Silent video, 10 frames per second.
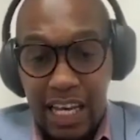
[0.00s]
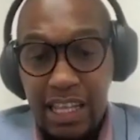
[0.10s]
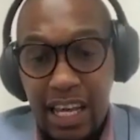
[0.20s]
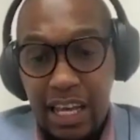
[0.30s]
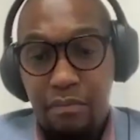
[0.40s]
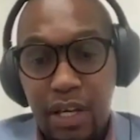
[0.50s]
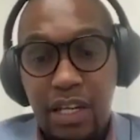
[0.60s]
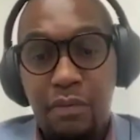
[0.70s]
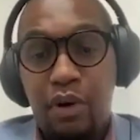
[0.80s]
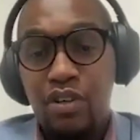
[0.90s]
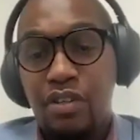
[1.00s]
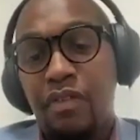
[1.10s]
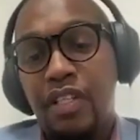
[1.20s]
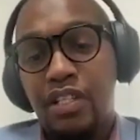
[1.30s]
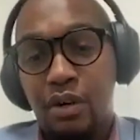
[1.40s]
in the immediate because
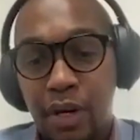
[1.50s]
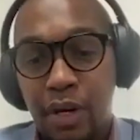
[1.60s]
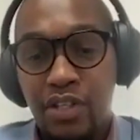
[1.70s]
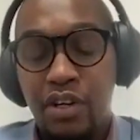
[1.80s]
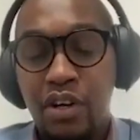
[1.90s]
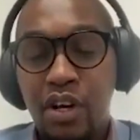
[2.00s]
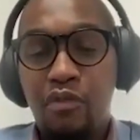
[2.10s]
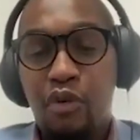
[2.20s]
of a determination